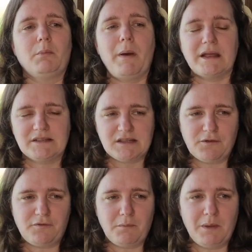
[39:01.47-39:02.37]

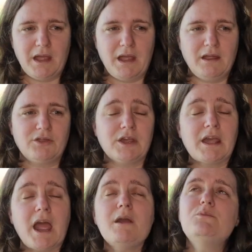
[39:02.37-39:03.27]
competitive for me the
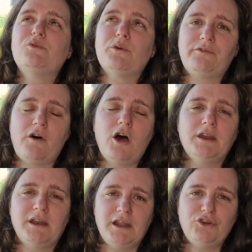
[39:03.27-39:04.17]
games were
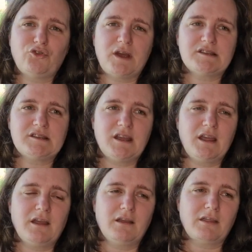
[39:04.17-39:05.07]
fun and
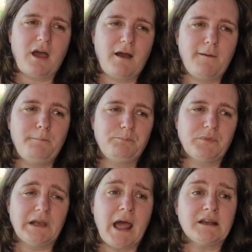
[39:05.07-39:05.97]
interesting um,
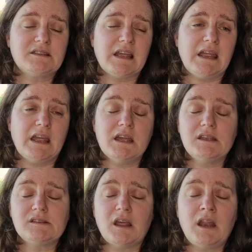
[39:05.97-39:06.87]
lexi
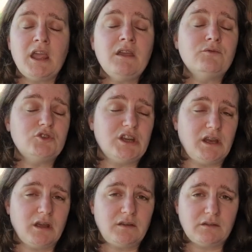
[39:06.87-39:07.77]
is an evil
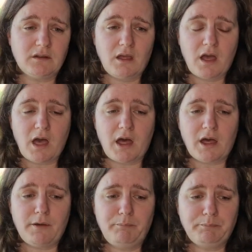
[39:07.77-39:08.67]
genius
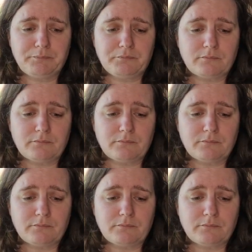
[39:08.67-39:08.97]
um,